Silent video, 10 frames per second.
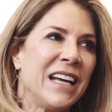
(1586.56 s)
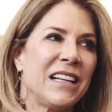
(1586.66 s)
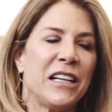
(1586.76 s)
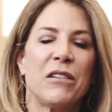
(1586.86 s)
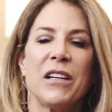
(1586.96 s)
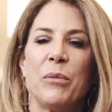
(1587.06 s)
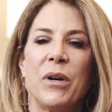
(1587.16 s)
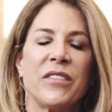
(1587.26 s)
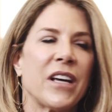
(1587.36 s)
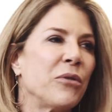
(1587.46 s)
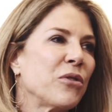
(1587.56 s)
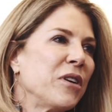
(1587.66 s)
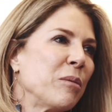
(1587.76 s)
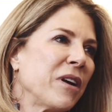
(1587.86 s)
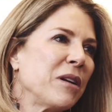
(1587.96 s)
It literally was, I was
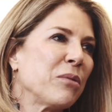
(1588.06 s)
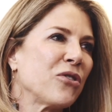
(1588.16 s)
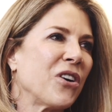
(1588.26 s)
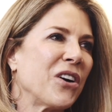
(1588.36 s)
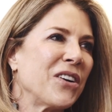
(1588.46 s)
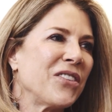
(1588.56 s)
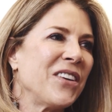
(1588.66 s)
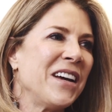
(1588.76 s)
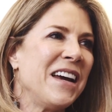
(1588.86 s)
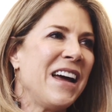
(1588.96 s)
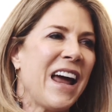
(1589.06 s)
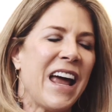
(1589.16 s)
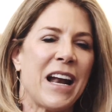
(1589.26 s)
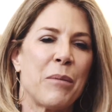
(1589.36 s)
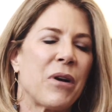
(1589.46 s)
going to Brendan Burchard's,
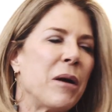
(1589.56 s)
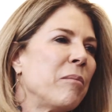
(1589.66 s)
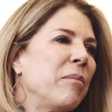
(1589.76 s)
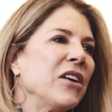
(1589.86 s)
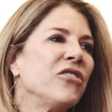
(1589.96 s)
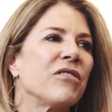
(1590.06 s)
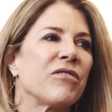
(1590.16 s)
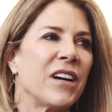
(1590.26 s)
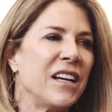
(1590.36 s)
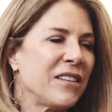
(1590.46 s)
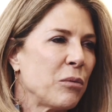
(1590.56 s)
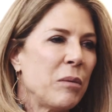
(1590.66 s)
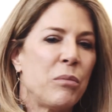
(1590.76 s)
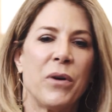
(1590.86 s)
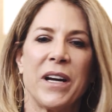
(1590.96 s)
and I brought a bunch of friends. At
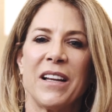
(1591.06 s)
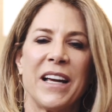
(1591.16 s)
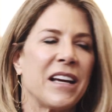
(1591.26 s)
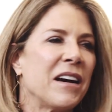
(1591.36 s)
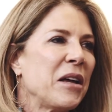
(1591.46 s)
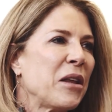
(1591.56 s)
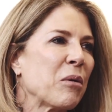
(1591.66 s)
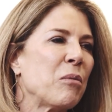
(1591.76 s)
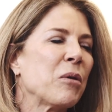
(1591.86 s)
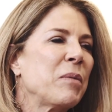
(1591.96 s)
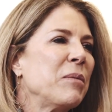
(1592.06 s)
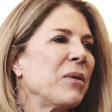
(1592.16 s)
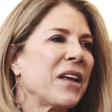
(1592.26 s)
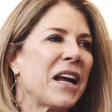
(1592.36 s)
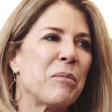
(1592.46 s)
one point, there were more
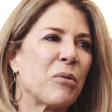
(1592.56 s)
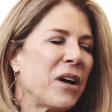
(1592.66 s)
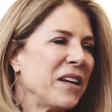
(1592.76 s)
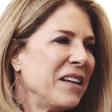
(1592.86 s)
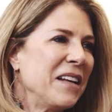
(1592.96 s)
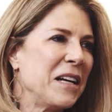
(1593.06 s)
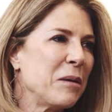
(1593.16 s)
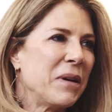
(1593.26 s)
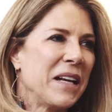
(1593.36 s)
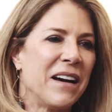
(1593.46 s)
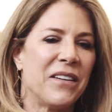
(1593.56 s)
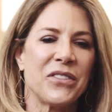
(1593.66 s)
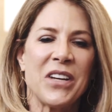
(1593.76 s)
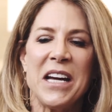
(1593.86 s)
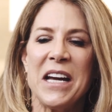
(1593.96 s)
people that I brought in than anybody
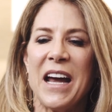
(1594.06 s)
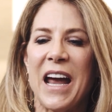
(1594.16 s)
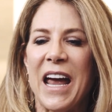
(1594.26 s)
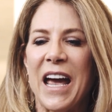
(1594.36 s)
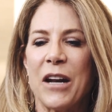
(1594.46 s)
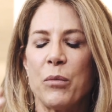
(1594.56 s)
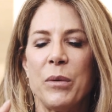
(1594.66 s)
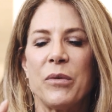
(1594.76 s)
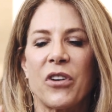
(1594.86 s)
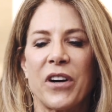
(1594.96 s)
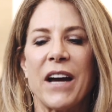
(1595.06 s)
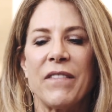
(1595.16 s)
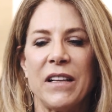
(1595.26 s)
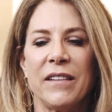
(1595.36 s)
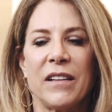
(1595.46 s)
else. And we would start
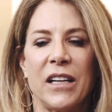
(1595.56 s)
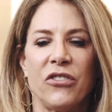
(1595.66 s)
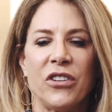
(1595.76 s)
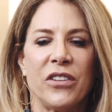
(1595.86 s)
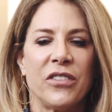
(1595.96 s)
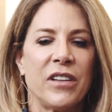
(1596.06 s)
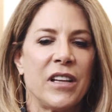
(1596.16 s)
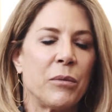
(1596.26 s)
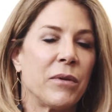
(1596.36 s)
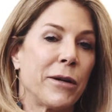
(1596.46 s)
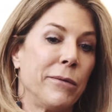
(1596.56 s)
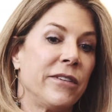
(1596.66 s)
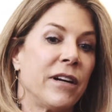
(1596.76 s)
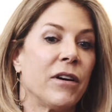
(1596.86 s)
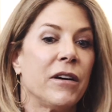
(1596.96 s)
having these lunches. Then we're like, we
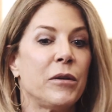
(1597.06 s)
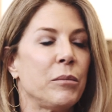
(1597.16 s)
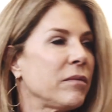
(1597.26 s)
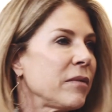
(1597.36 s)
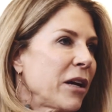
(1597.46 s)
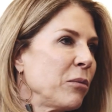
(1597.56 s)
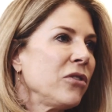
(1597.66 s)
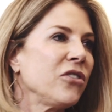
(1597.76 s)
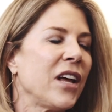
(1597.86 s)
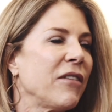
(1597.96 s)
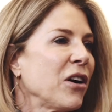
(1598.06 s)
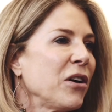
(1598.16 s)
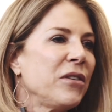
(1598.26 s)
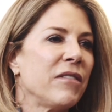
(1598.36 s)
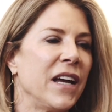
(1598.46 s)
should have our own, we'll just have
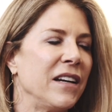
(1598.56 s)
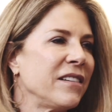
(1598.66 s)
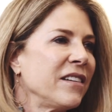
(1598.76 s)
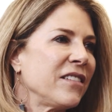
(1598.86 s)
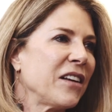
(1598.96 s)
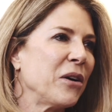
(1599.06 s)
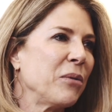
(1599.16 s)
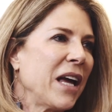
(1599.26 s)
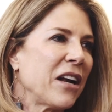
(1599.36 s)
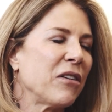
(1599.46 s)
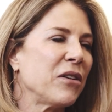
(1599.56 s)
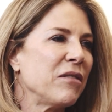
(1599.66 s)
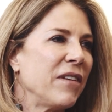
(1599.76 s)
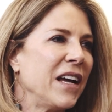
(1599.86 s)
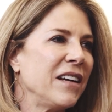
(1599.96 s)
our own event. So we had our own
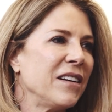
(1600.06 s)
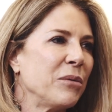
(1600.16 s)
event.